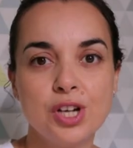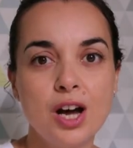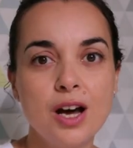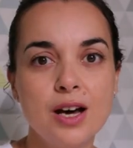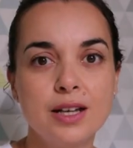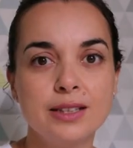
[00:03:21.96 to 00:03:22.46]

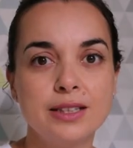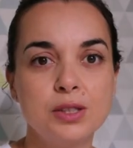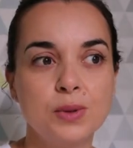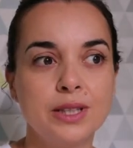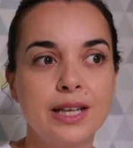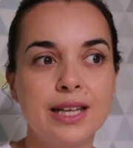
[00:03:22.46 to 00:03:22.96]
John in
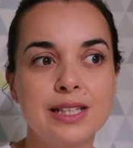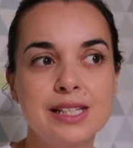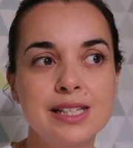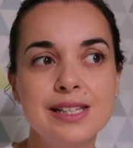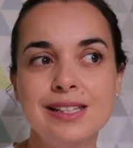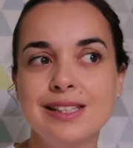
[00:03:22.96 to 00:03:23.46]

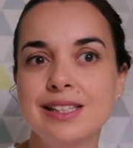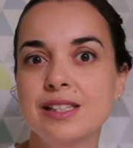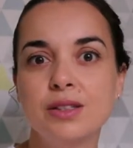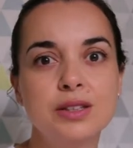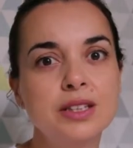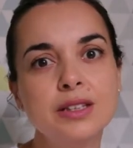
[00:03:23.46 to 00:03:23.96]
2018,
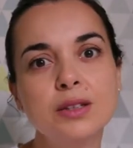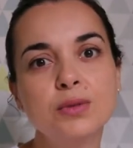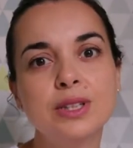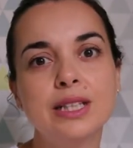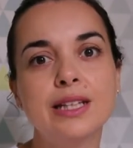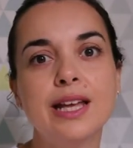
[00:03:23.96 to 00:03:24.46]
it didn't
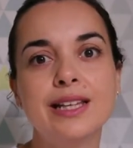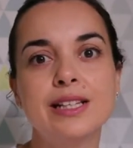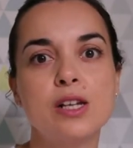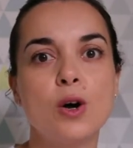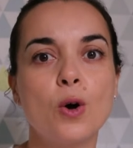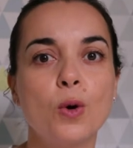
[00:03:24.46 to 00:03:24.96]
really
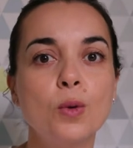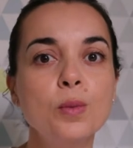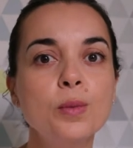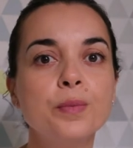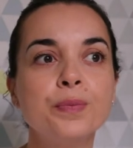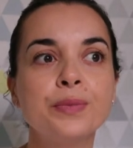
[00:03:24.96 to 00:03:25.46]
hit home.
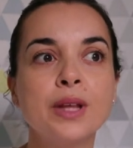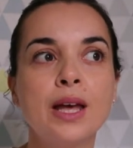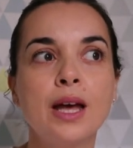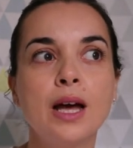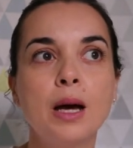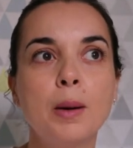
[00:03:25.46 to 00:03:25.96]

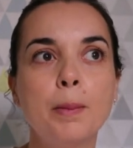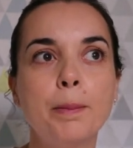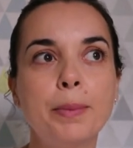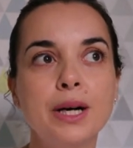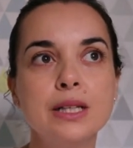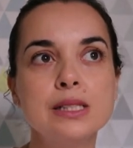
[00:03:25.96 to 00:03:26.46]

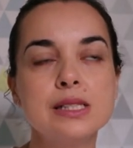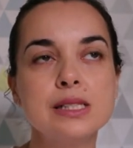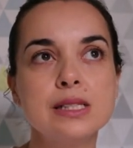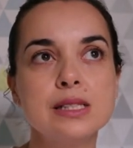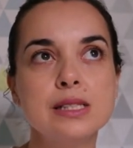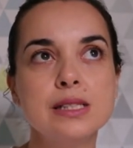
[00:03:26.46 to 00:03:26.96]
But
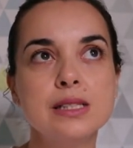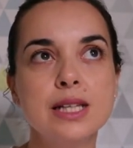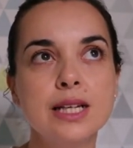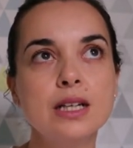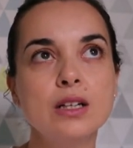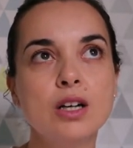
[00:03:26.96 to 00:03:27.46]

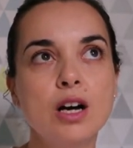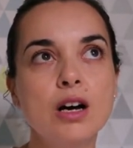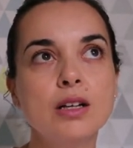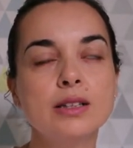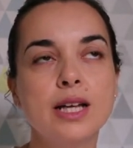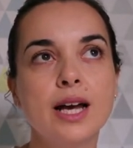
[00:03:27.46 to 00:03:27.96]
later
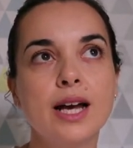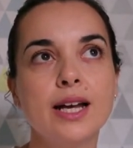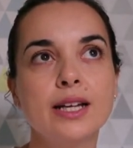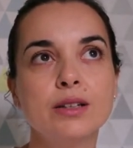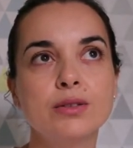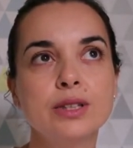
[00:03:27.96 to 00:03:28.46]
on,
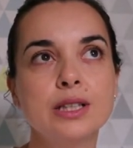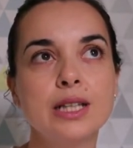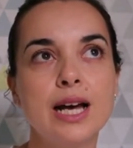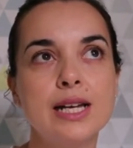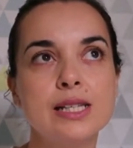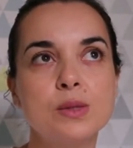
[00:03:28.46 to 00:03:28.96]
I
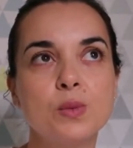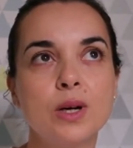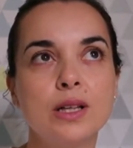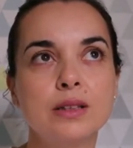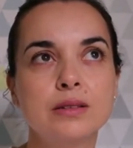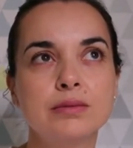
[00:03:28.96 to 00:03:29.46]
realized,
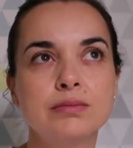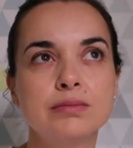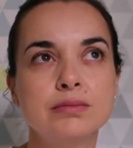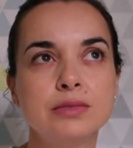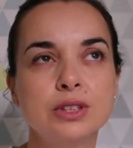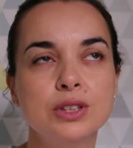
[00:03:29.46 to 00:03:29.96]
well,
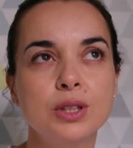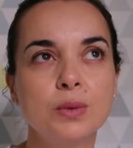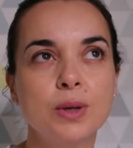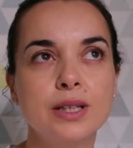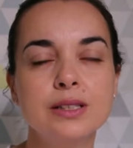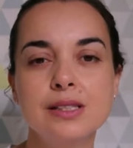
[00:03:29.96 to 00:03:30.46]
you know
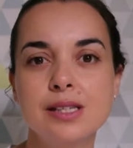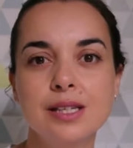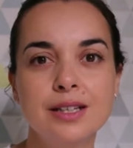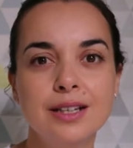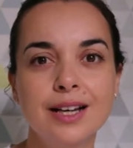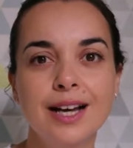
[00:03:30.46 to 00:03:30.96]
what?
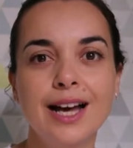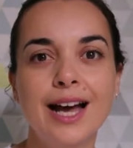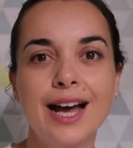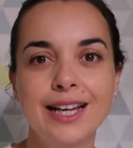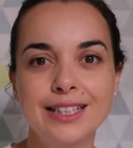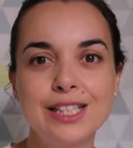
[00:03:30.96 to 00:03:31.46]

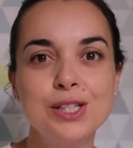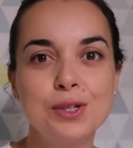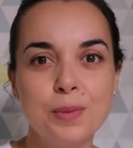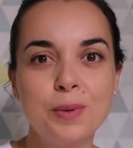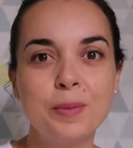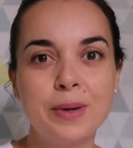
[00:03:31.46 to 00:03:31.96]
I need
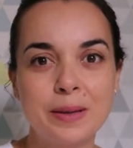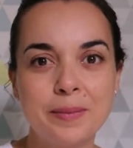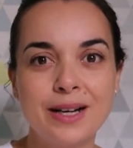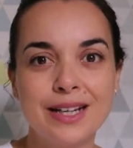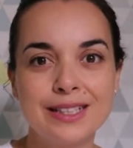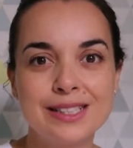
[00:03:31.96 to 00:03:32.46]
to open my
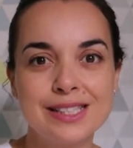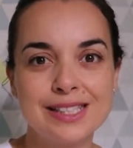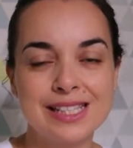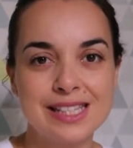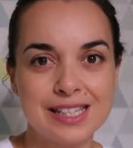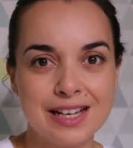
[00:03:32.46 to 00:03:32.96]
mind
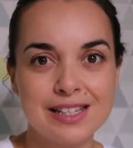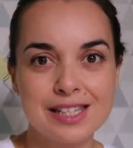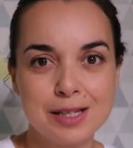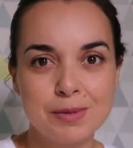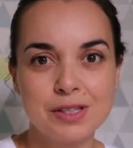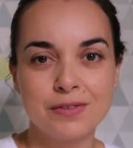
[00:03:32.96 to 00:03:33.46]
to this
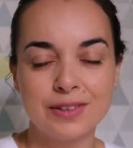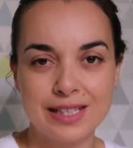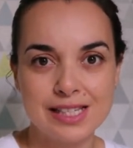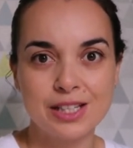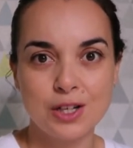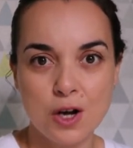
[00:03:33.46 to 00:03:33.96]
concept of
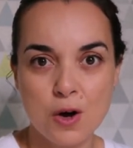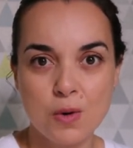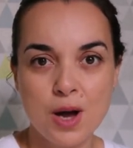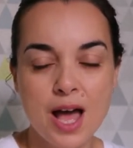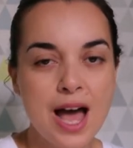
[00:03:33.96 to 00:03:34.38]
letting go.